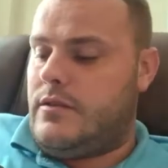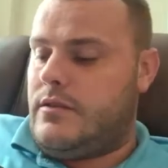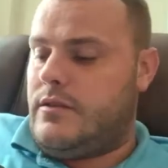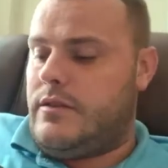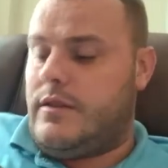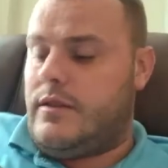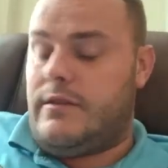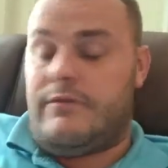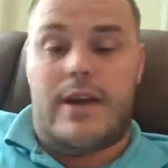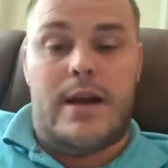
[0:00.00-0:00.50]

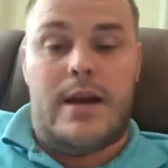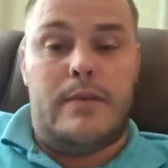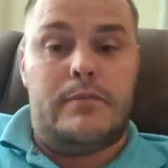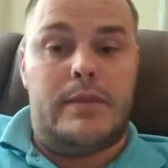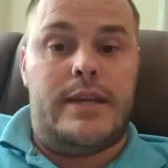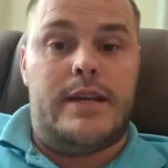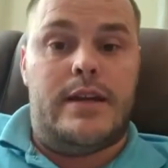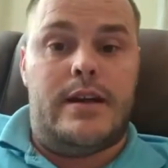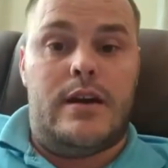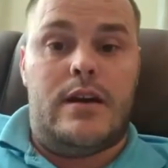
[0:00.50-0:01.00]
the
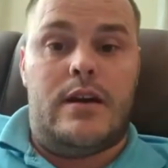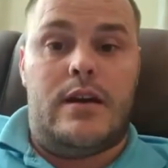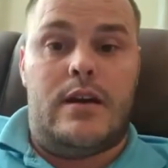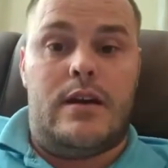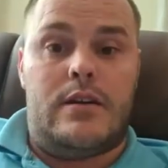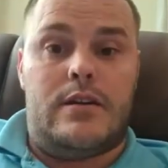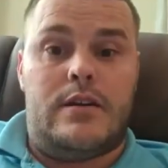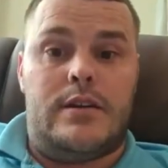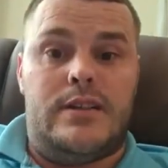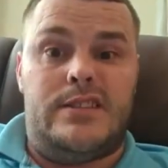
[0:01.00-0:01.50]
family
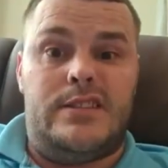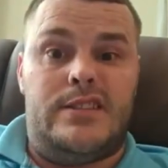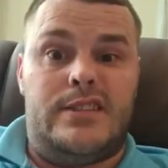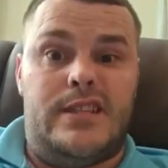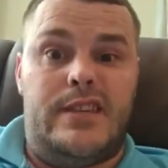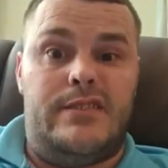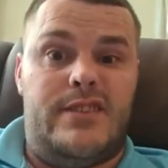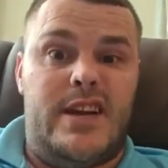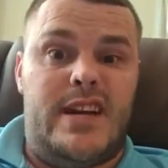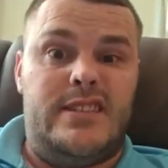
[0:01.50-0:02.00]
are in
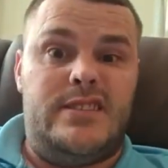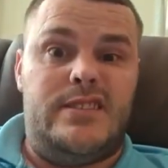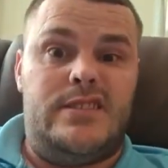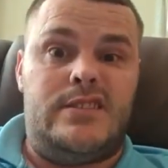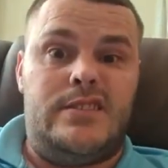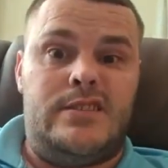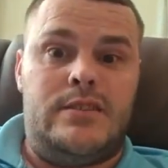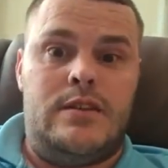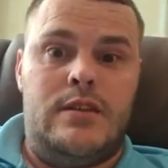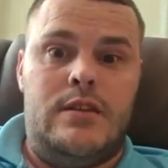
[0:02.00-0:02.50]
safe
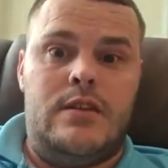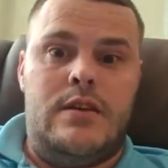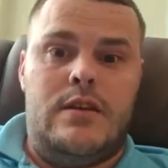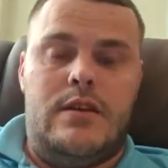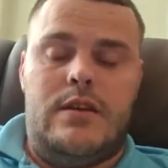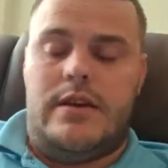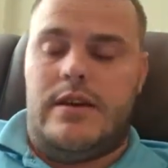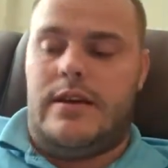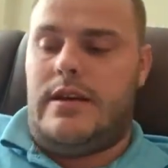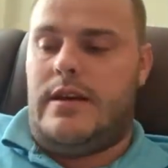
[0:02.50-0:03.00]
hands,
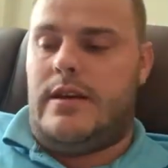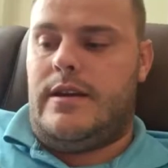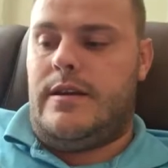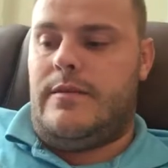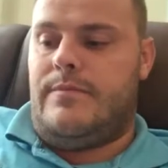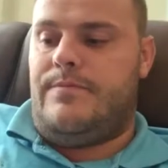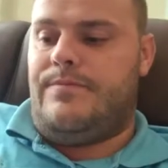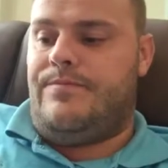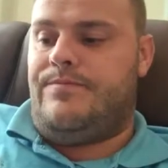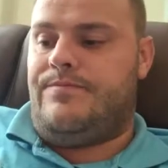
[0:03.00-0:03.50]

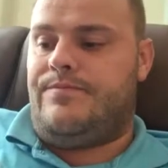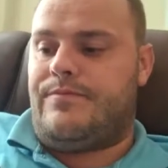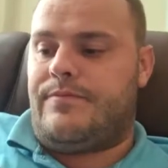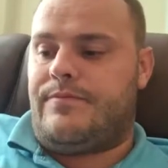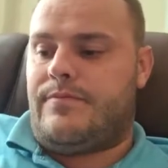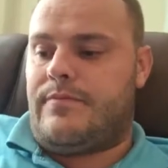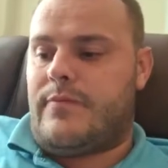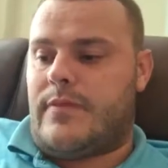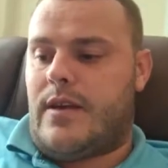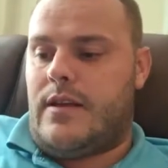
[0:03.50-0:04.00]
and
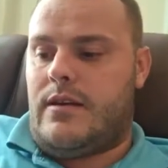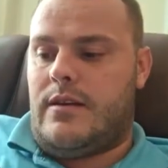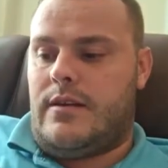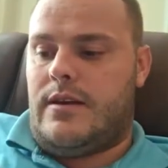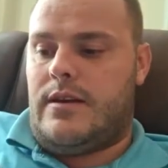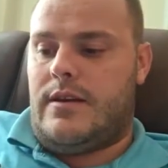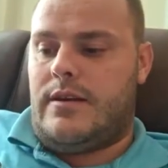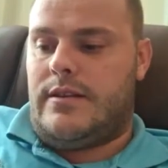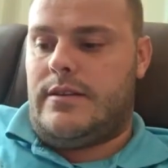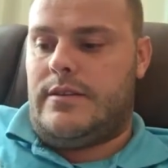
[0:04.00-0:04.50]

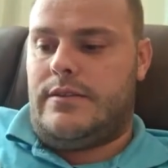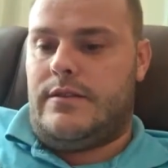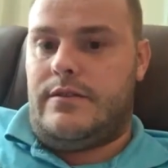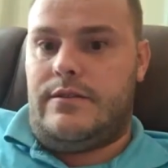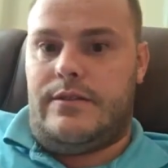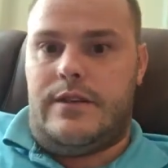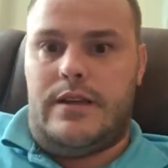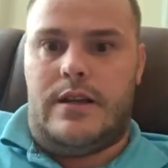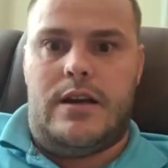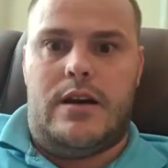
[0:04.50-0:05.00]

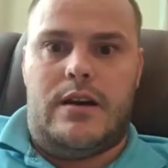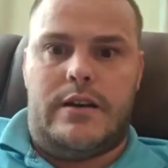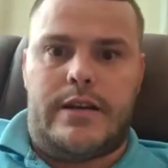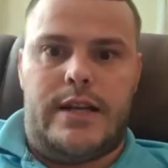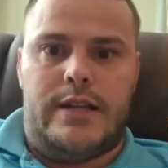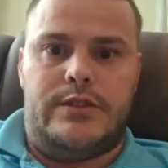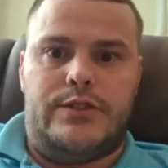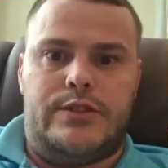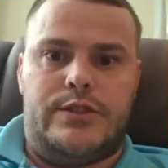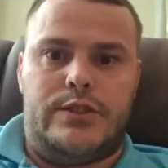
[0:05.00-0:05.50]
they are
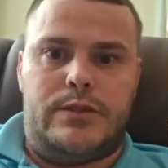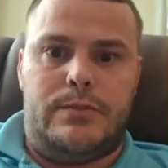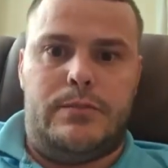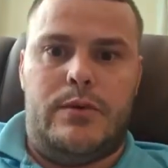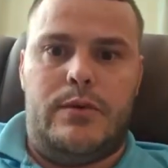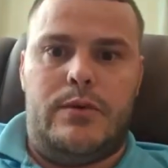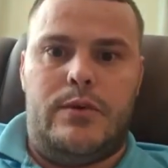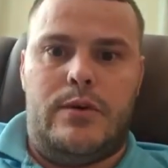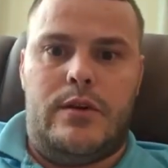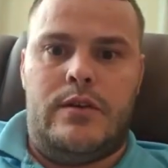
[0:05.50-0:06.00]
getting
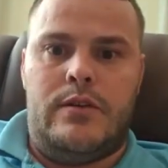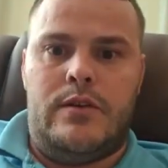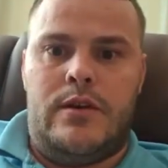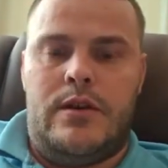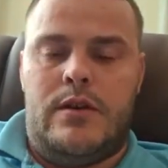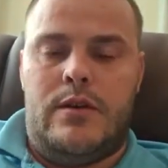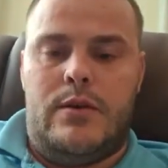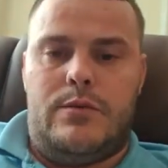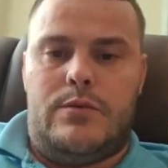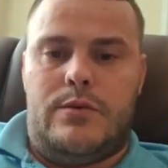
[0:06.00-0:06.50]
support
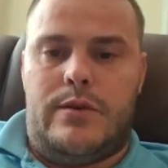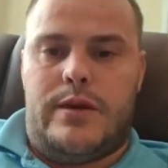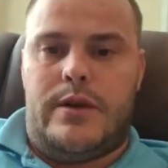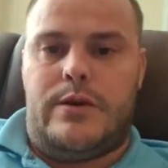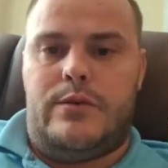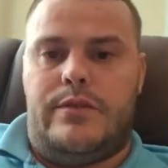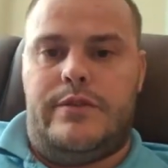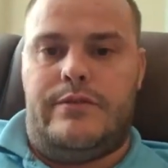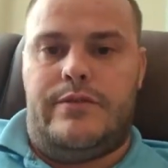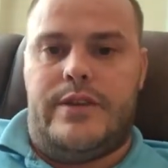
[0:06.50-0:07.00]

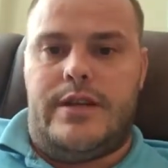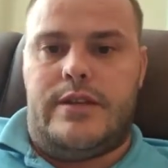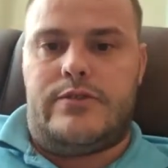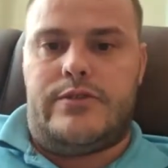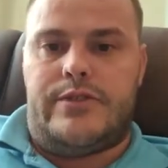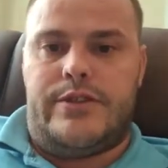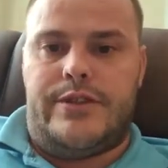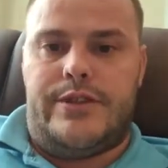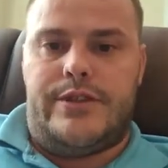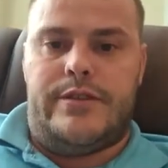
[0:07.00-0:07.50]
while the
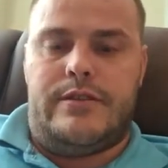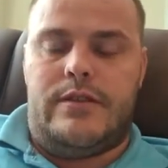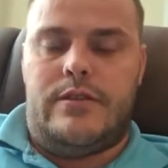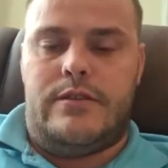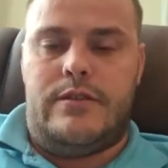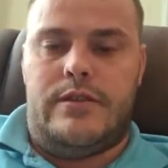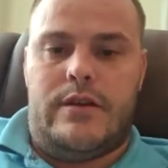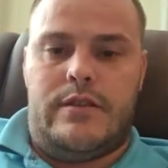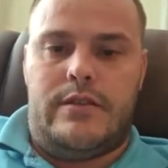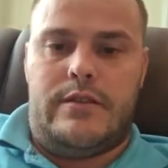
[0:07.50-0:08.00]

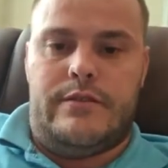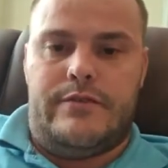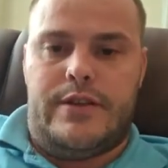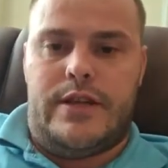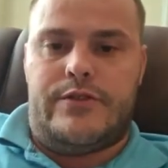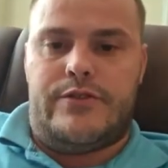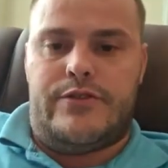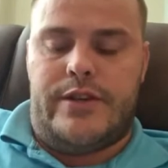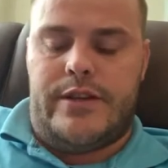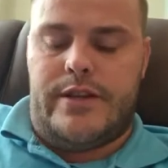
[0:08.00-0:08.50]
other
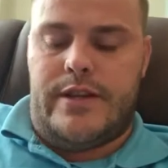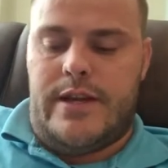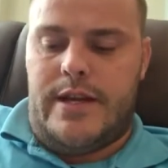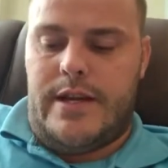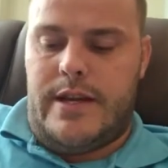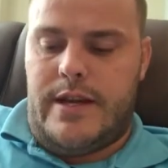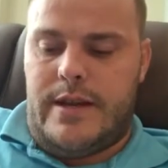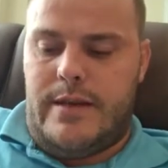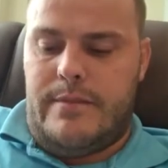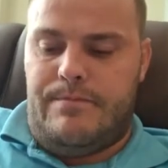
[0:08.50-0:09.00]

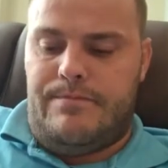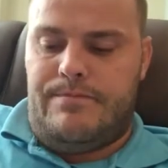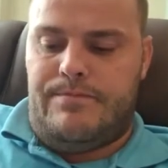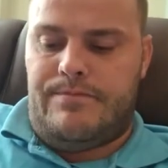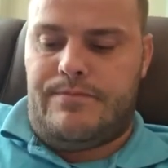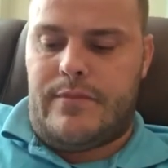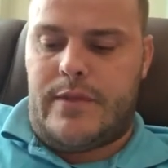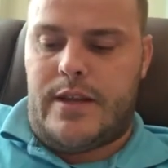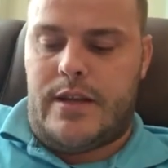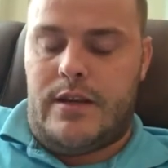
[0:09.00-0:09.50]
veteran,
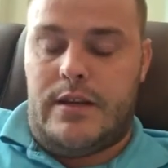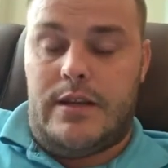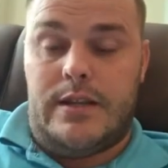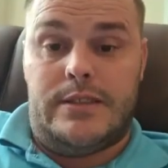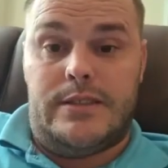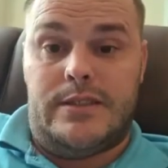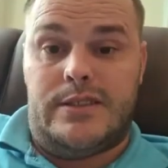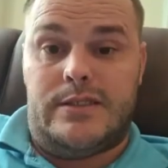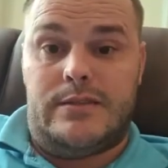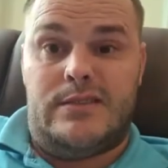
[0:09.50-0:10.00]

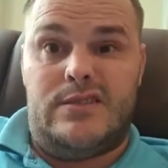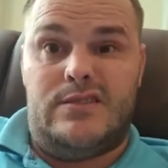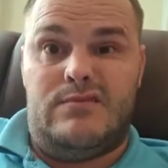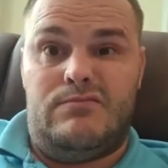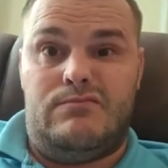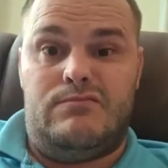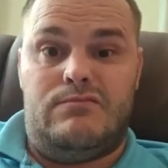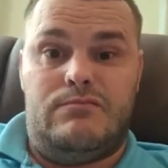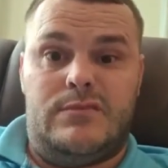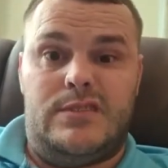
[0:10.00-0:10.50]
is
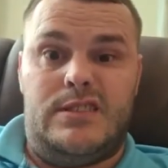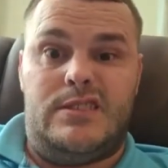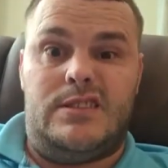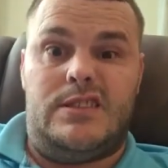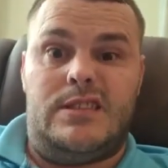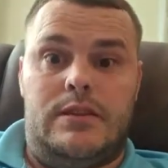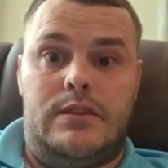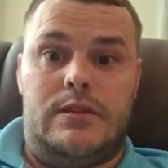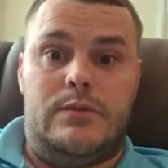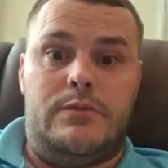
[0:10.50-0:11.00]

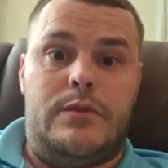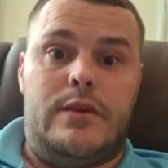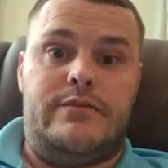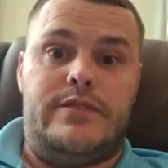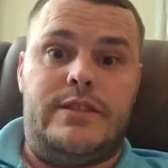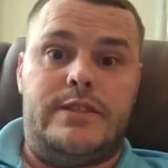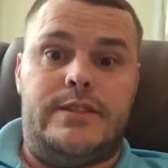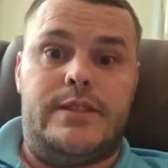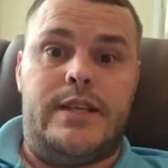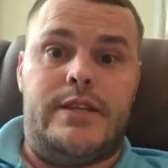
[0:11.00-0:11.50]
dealing
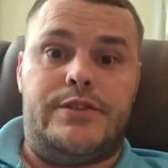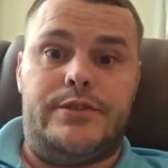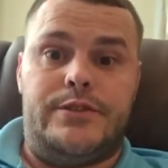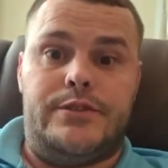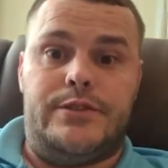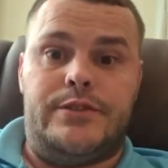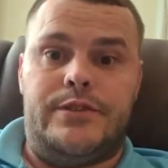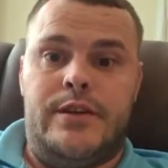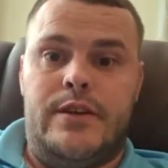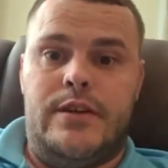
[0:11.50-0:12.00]
with his
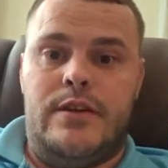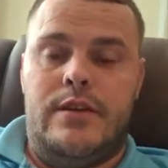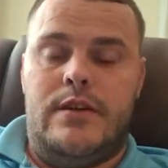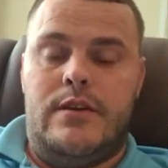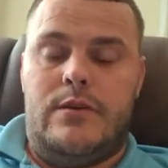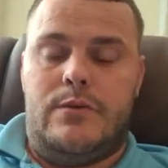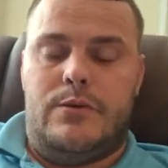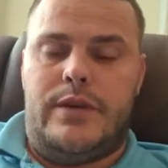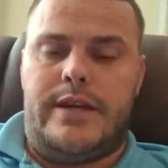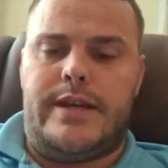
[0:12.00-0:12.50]
issues.
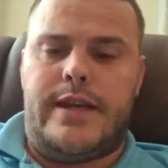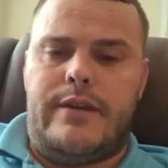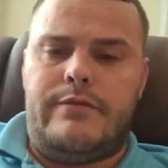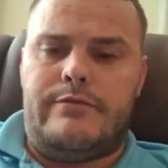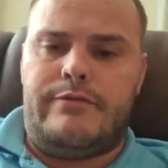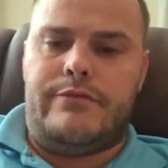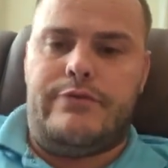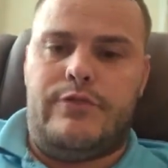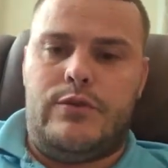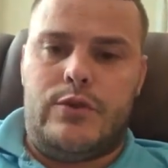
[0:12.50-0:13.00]
We
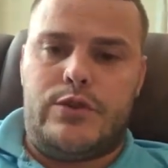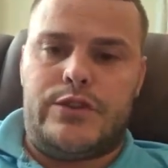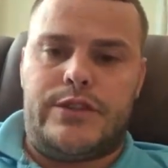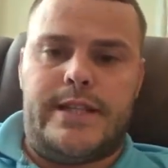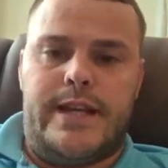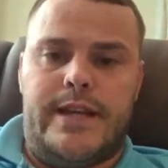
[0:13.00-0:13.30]
can't force